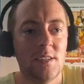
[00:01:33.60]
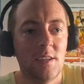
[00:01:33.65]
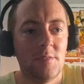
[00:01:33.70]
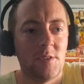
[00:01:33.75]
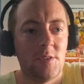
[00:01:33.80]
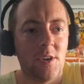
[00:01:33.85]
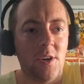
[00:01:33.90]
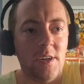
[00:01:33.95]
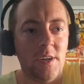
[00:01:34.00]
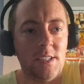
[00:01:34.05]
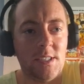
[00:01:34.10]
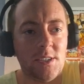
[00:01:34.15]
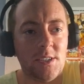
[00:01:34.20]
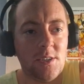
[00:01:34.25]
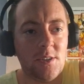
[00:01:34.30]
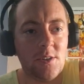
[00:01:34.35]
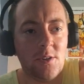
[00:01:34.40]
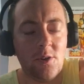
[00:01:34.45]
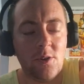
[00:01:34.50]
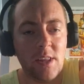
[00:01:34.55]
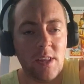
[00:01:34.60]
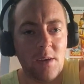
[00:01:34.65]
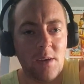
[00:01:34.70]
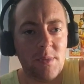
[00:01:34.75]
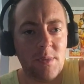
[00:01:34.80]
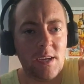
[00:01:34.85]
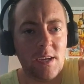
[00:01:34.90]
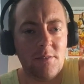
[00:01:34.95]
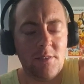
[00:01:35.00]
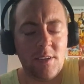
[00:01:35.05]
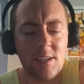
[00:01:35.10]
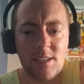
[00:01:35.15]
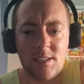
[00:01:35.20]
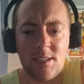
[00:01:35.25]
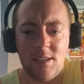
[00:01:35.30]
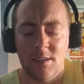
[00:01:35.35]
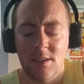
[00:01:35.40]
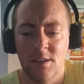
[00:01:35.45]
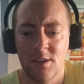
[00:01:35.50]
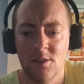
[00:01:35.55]
Never got into all that bit. I think
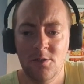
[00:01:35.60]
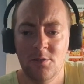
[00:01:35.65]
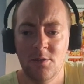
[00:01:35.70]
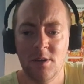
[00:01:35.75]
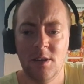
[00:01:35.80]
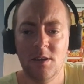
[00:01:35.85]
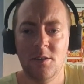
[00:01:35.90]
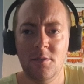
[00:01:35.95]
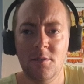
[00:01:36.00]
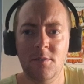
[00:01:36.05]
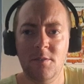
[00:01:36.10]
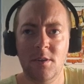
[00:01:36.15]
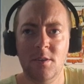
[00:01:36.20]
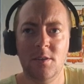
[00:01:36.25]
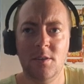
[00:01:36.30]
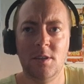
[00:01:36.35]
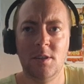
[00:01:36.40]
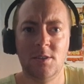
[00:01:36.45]
that, you know how I feel.